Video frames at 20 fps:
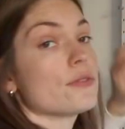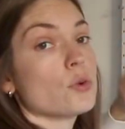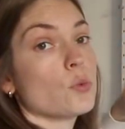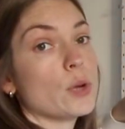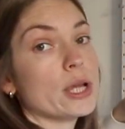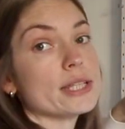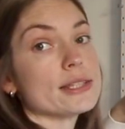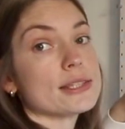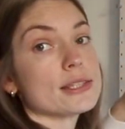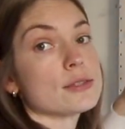the
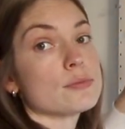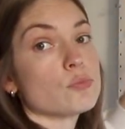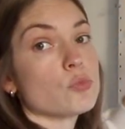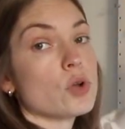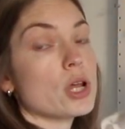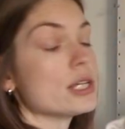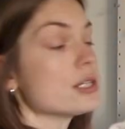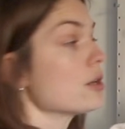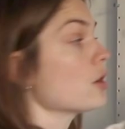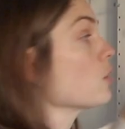weight
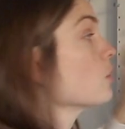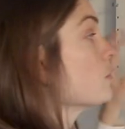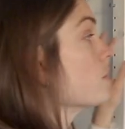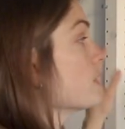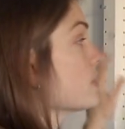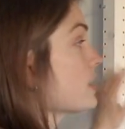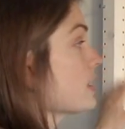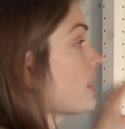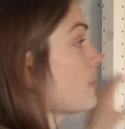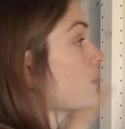spread
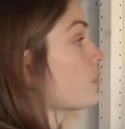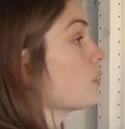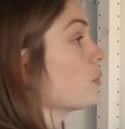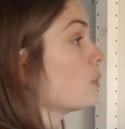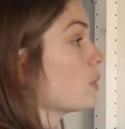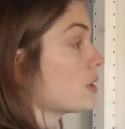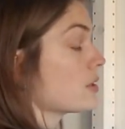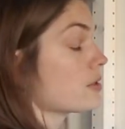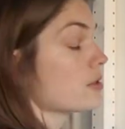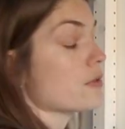over several
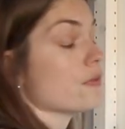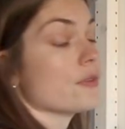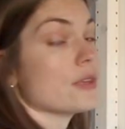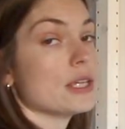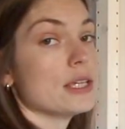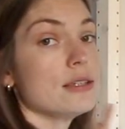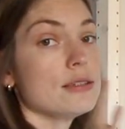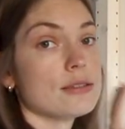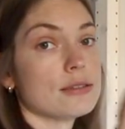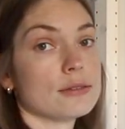ones of
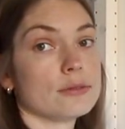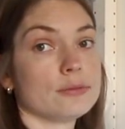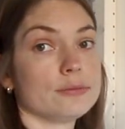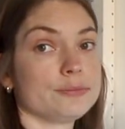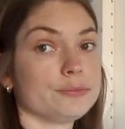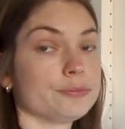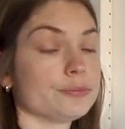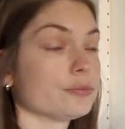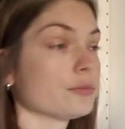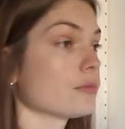these,
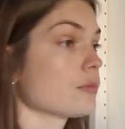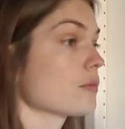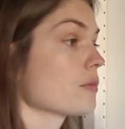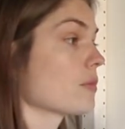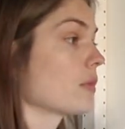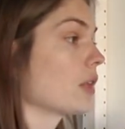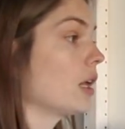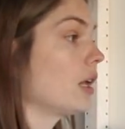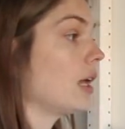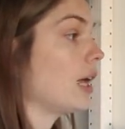
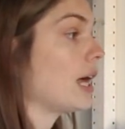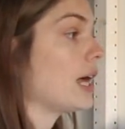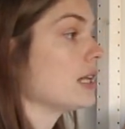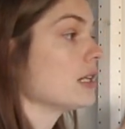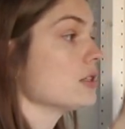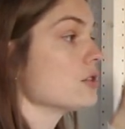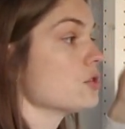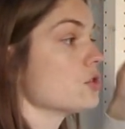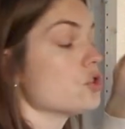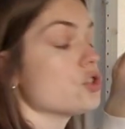and
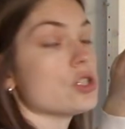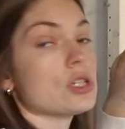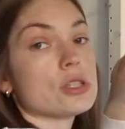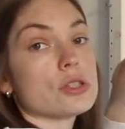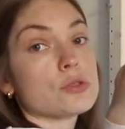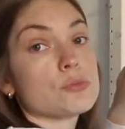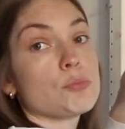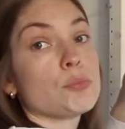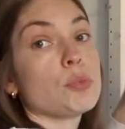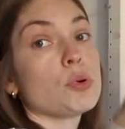it's
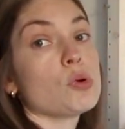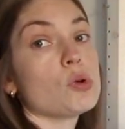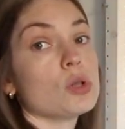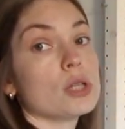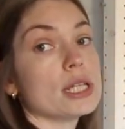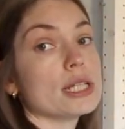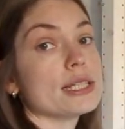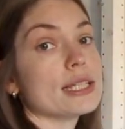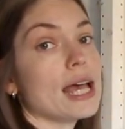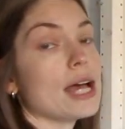just
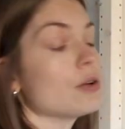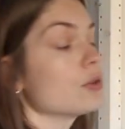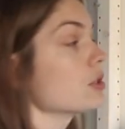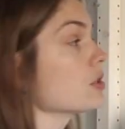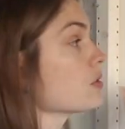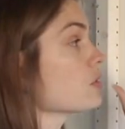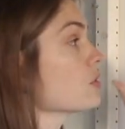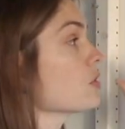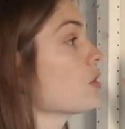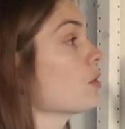pulling down,
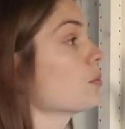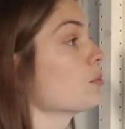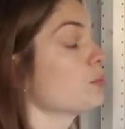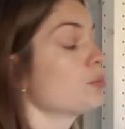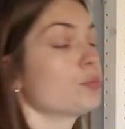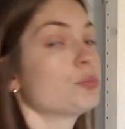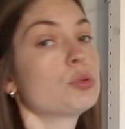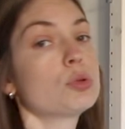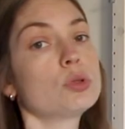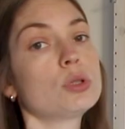it's not
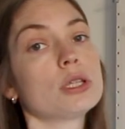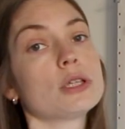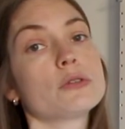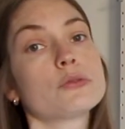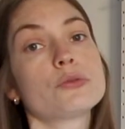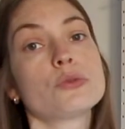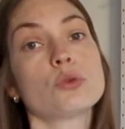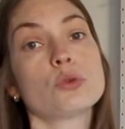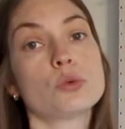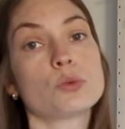pulling
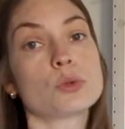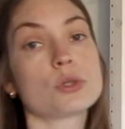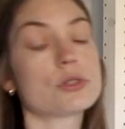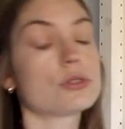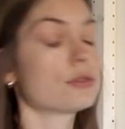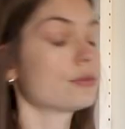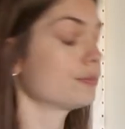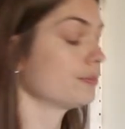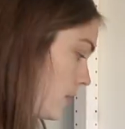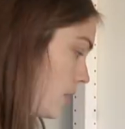forward.
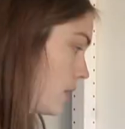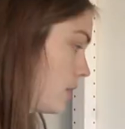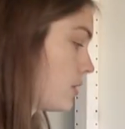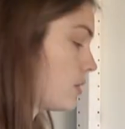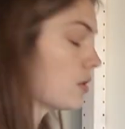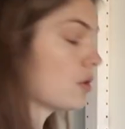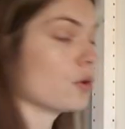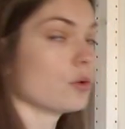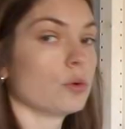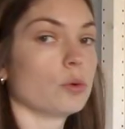
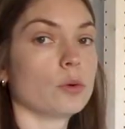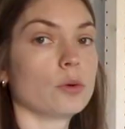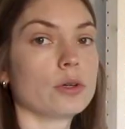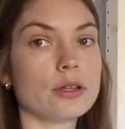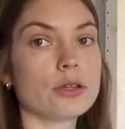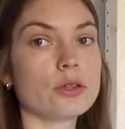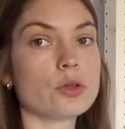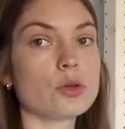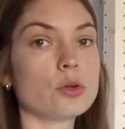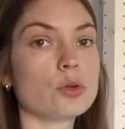So
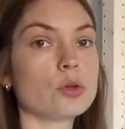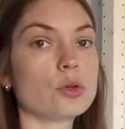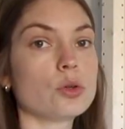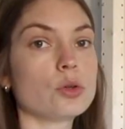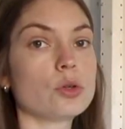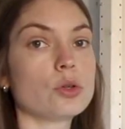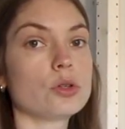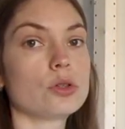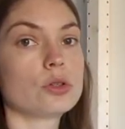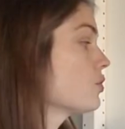
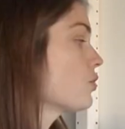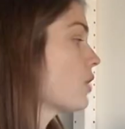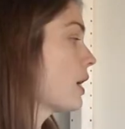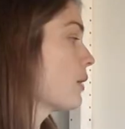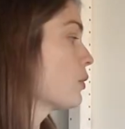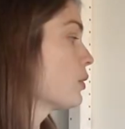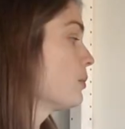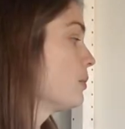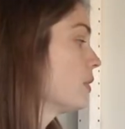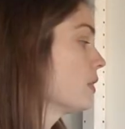your
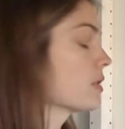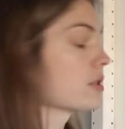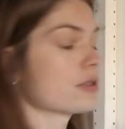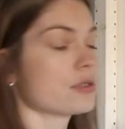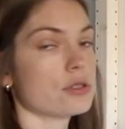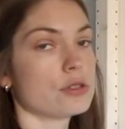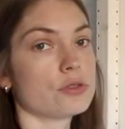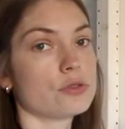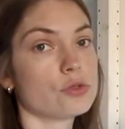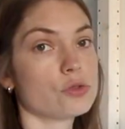drywall
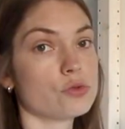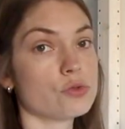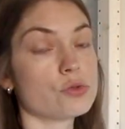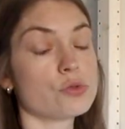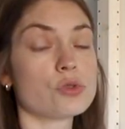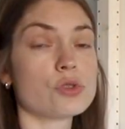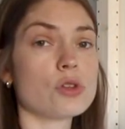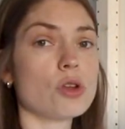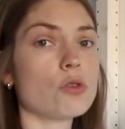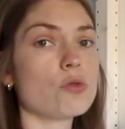plugs and
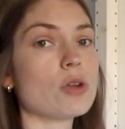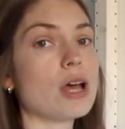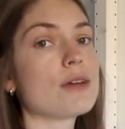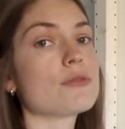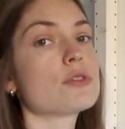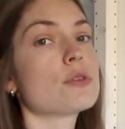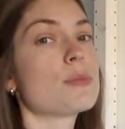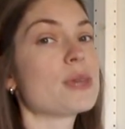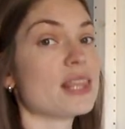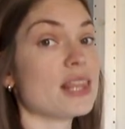screws don't have
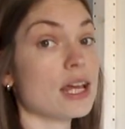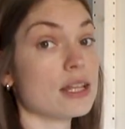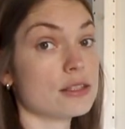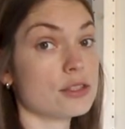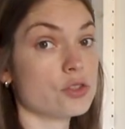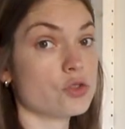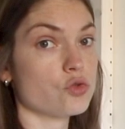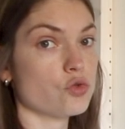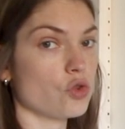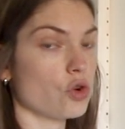to be that
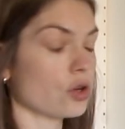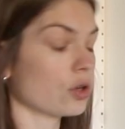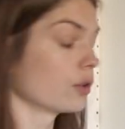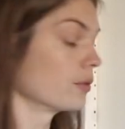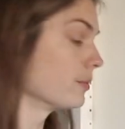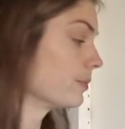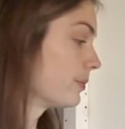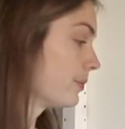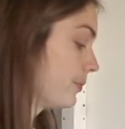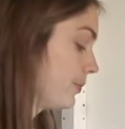strong.
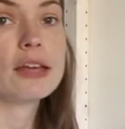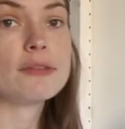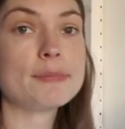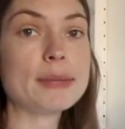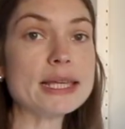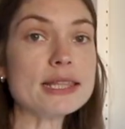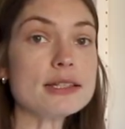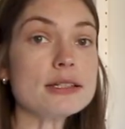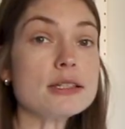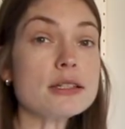I
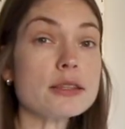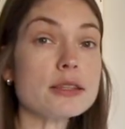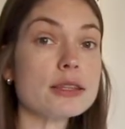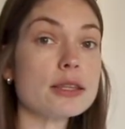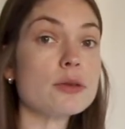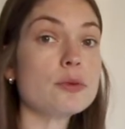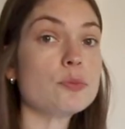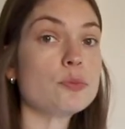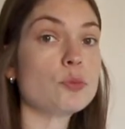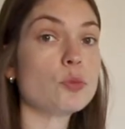painted
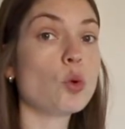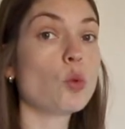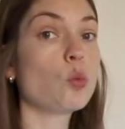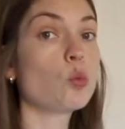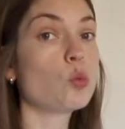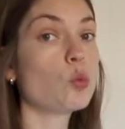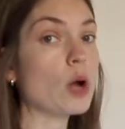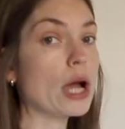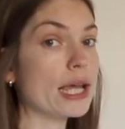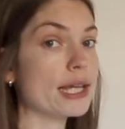them
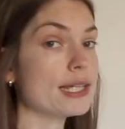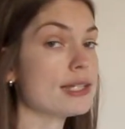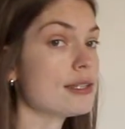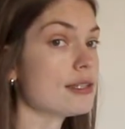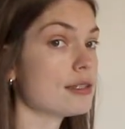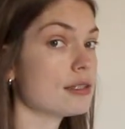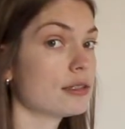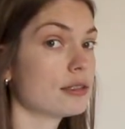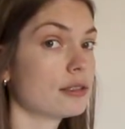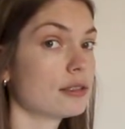
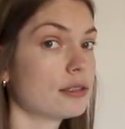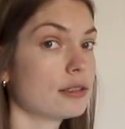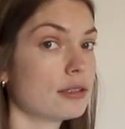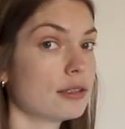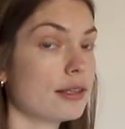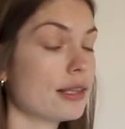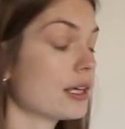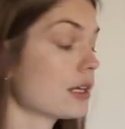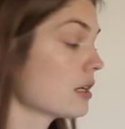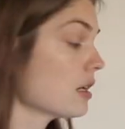white.
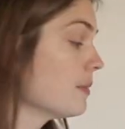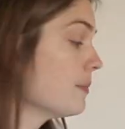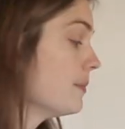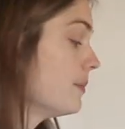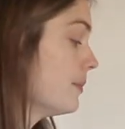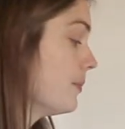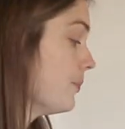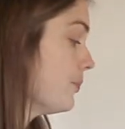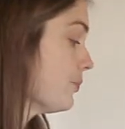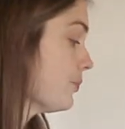They come